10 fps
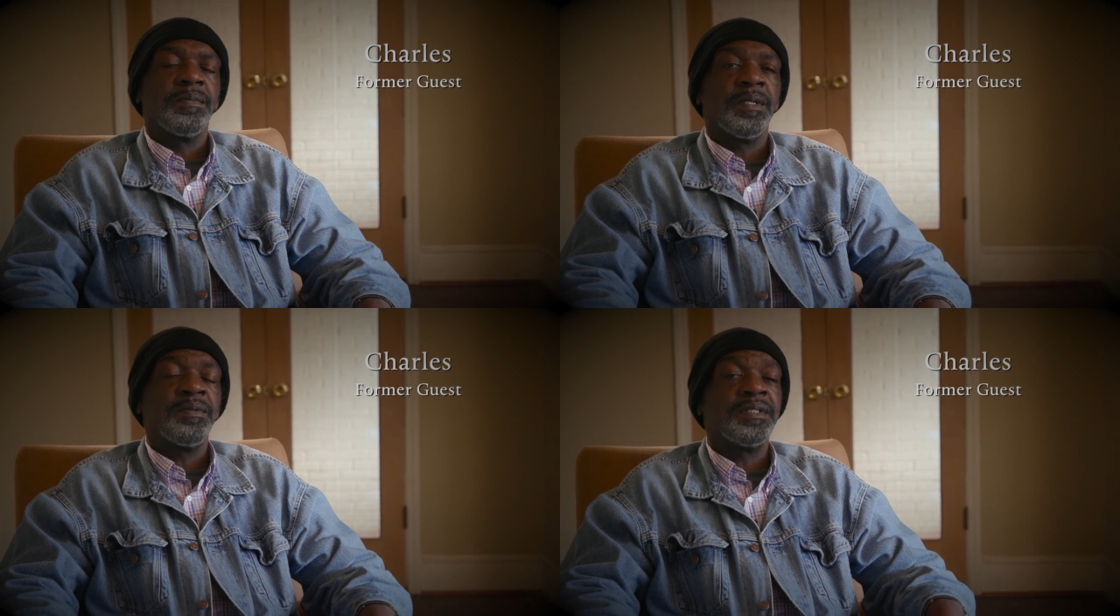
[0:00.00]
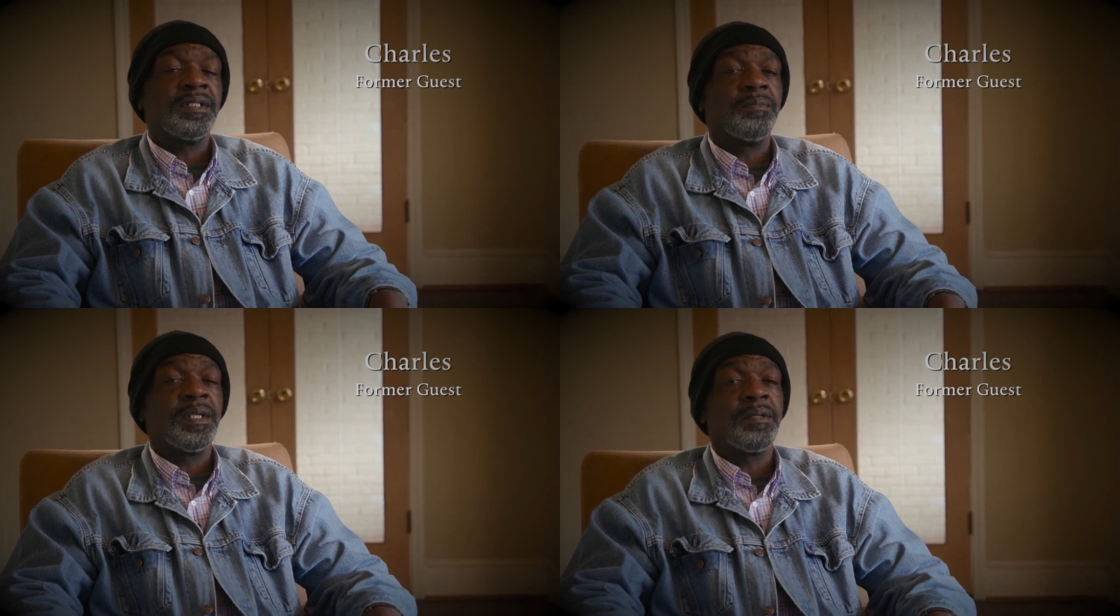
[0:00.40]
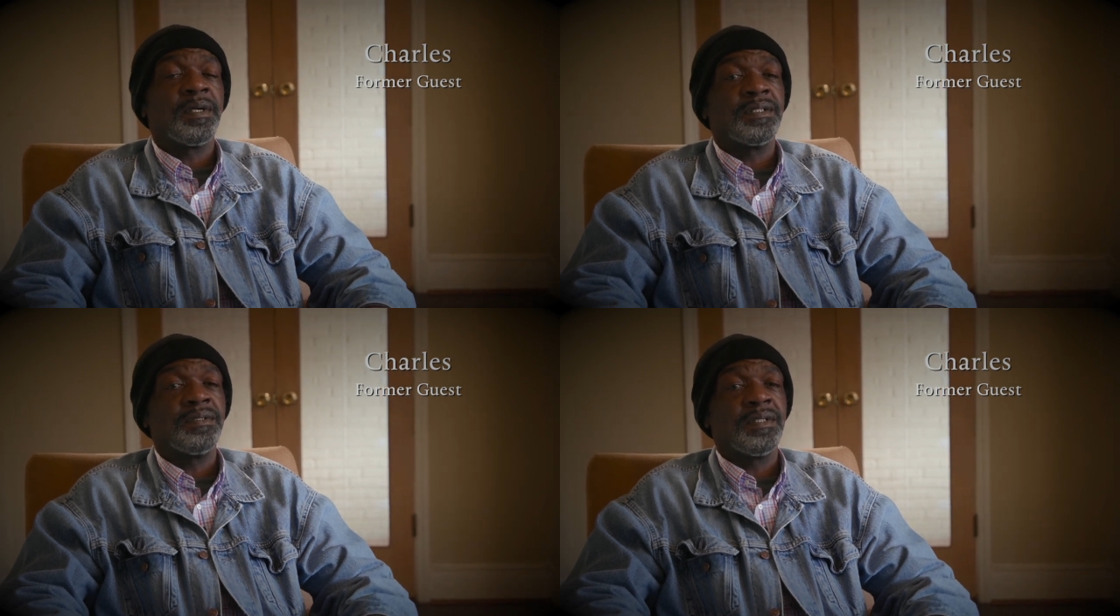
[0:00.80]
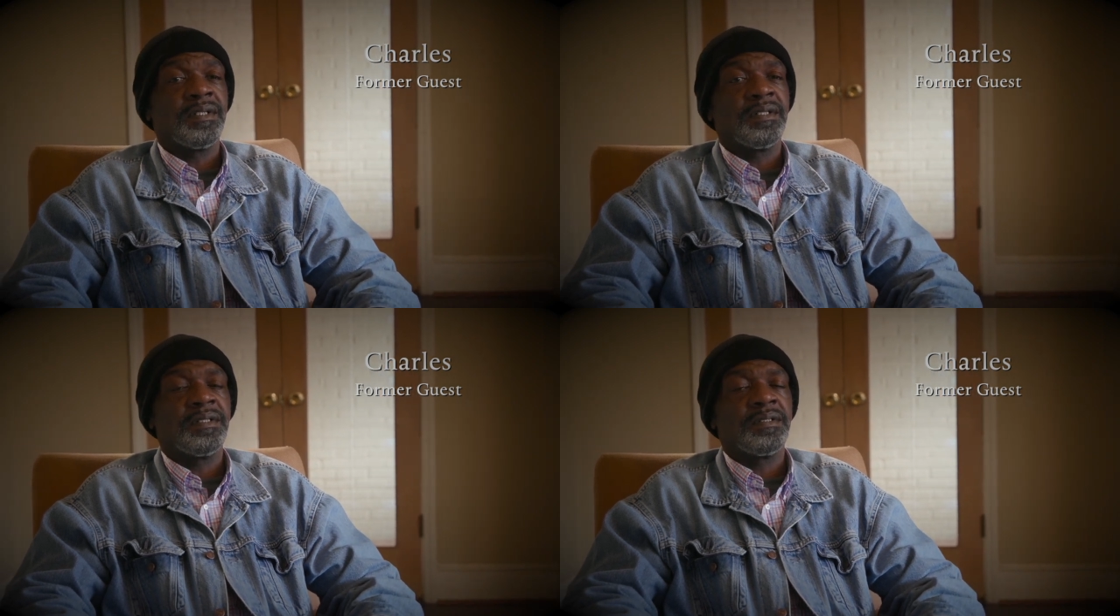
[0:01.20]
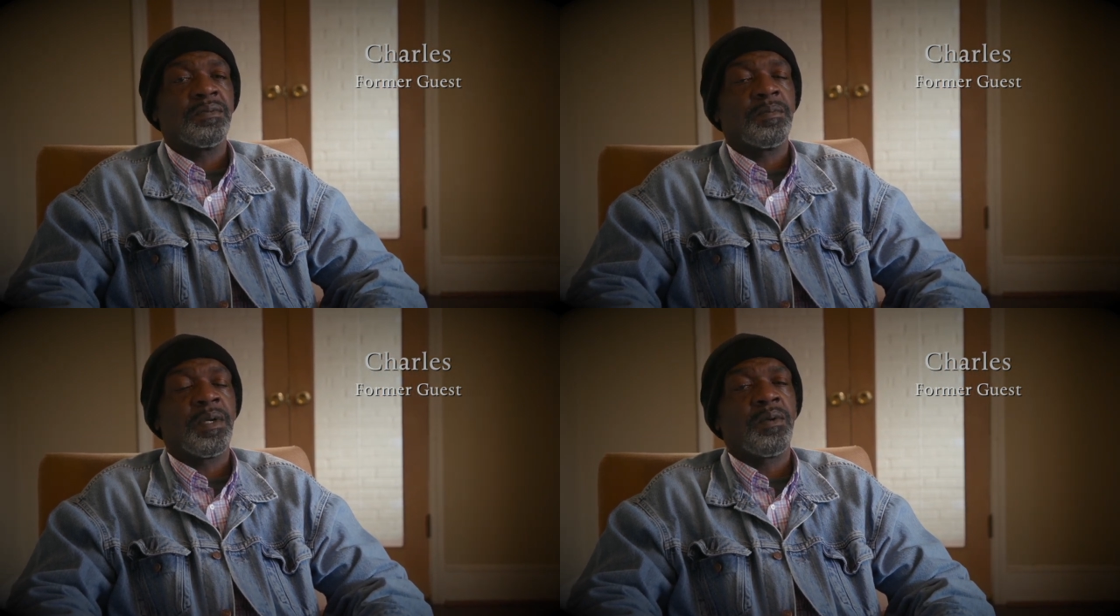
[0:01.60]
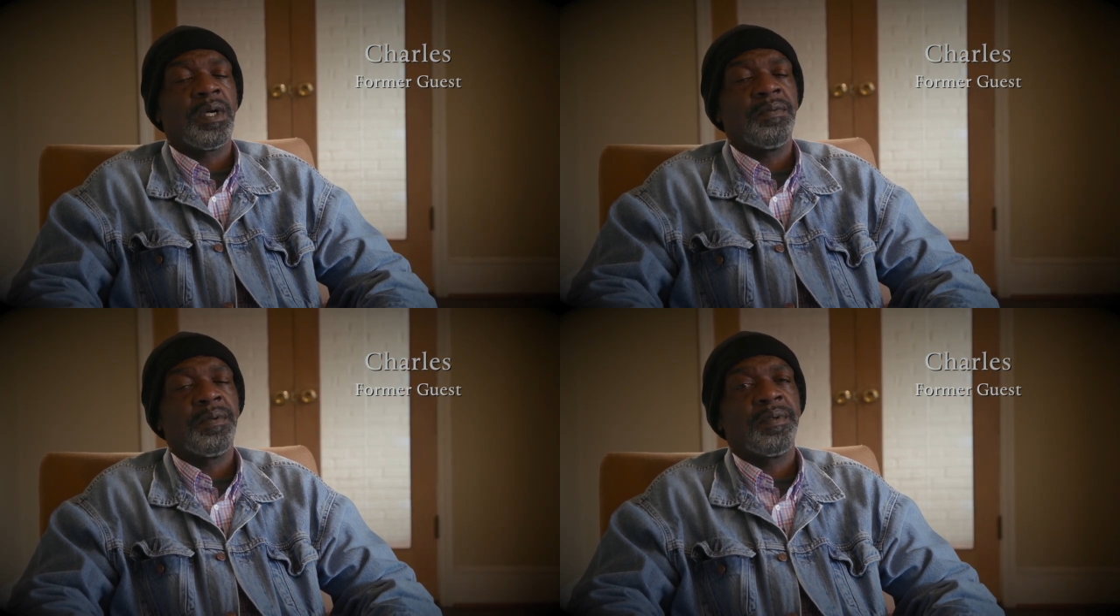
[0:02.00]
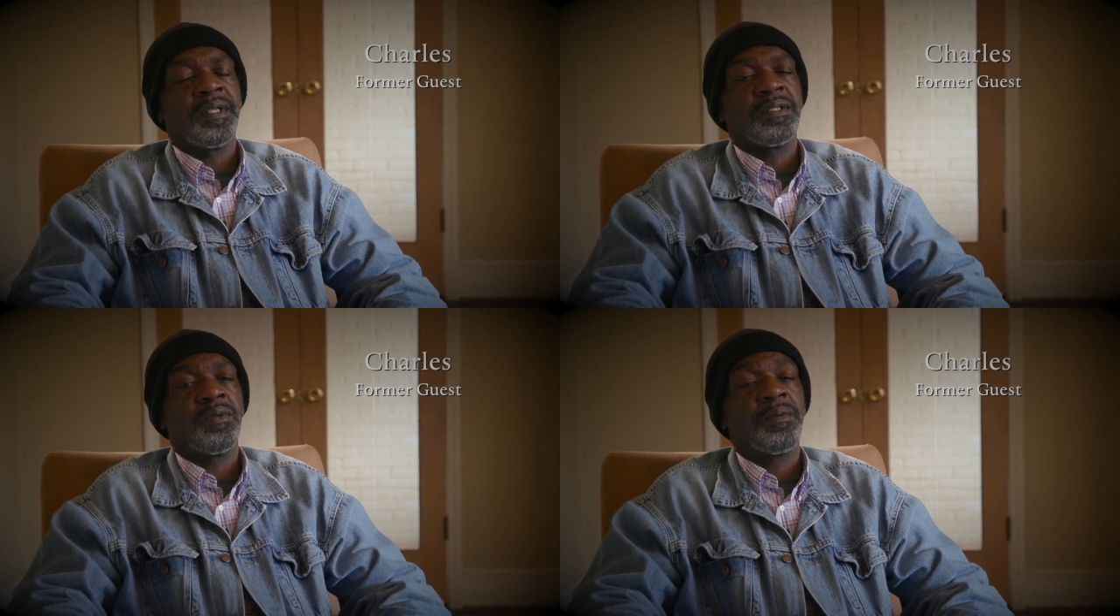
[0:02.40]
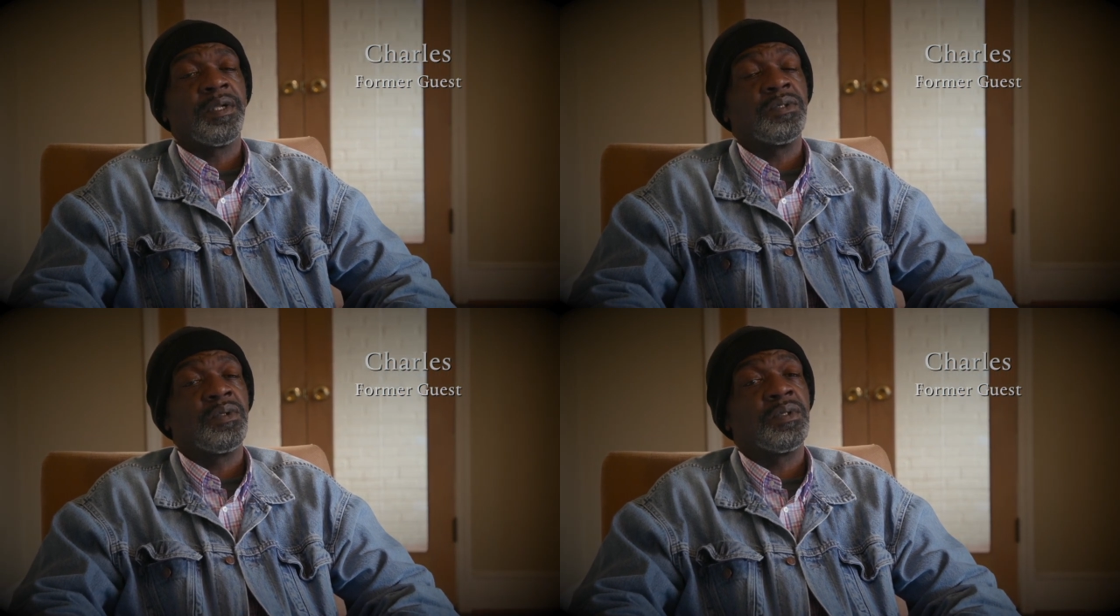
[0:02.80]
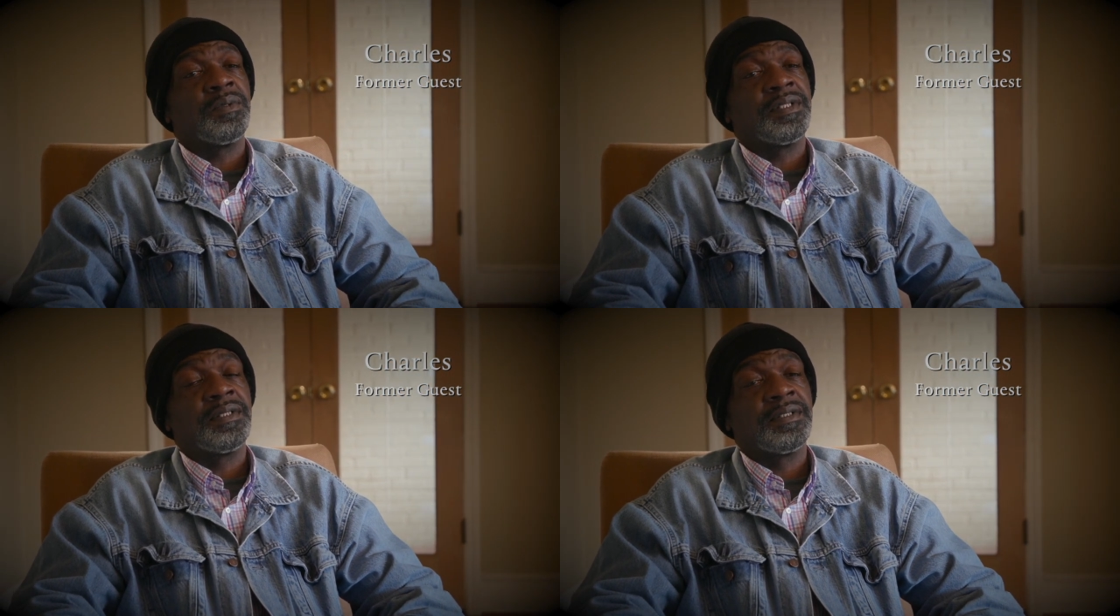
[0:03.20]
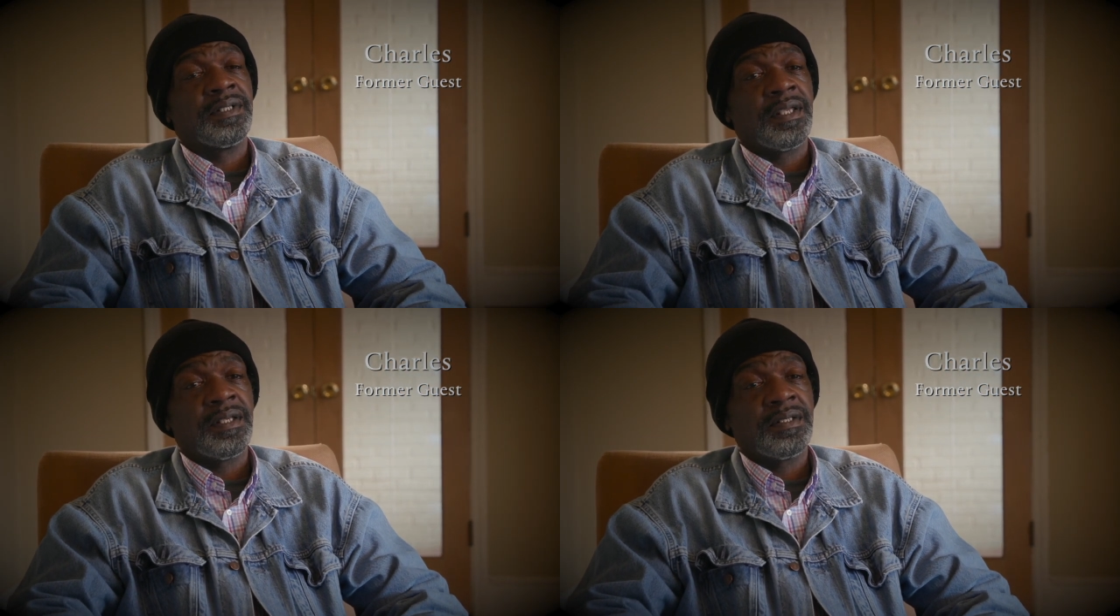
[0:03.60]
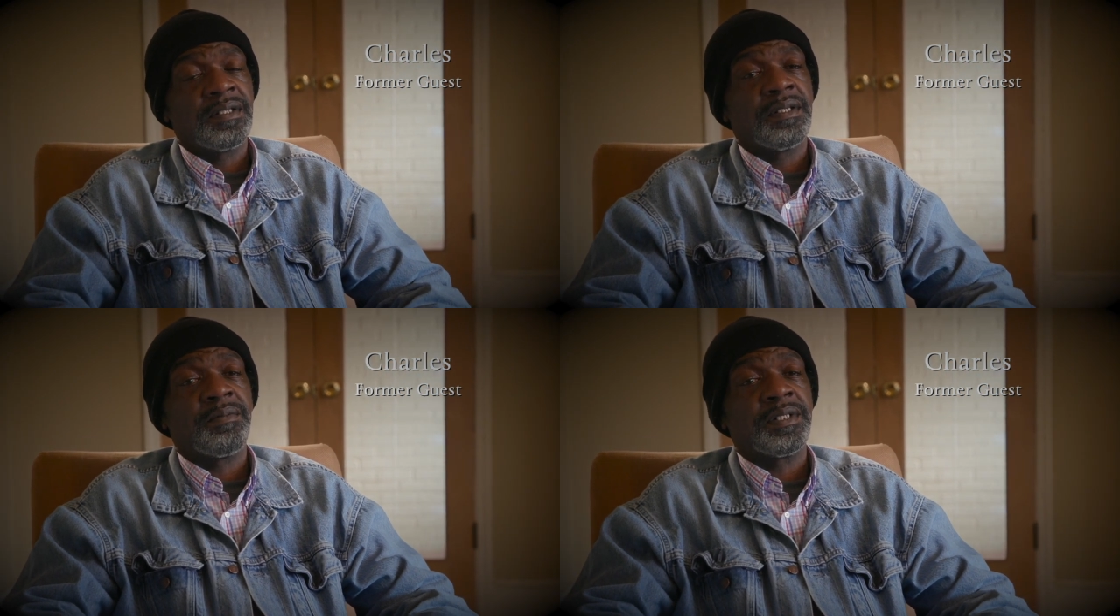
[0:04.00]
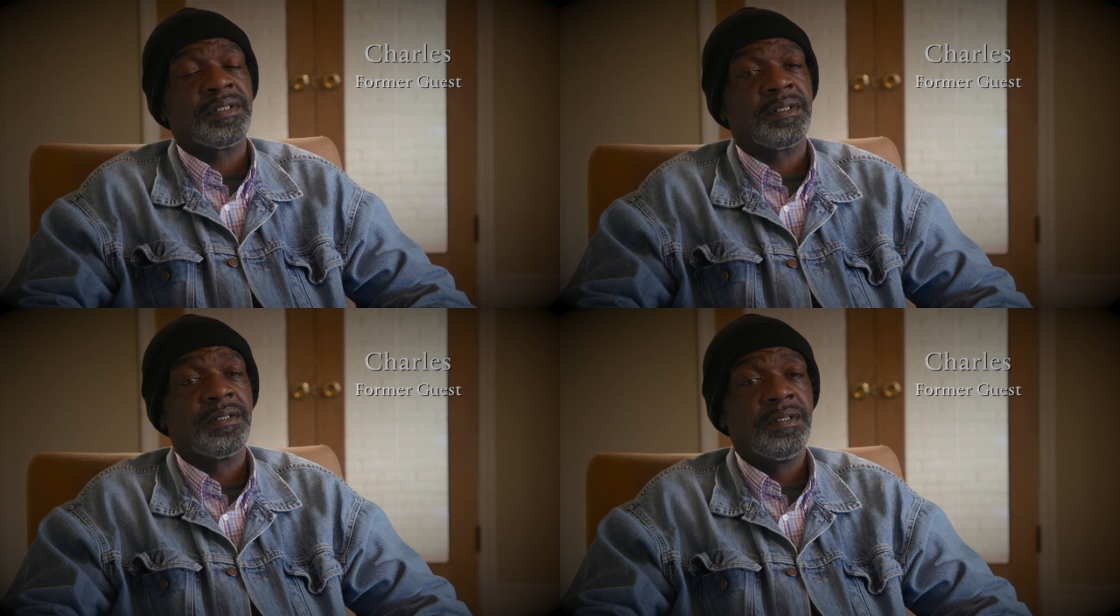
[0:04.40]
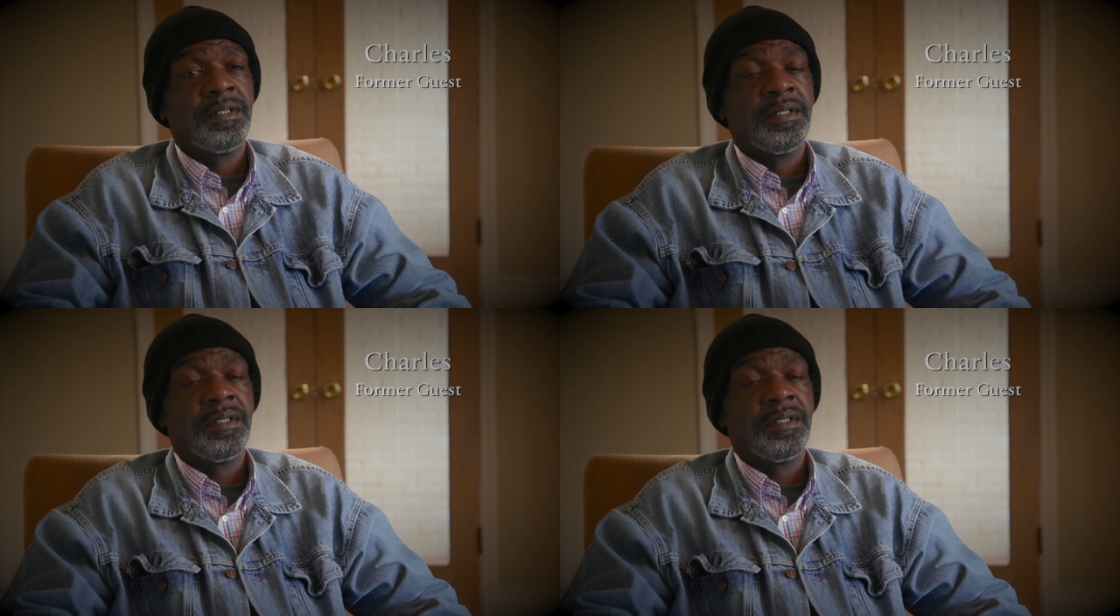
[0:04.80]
It was just me and my two kids. When my wife had passed away, my daughter was 10 and my son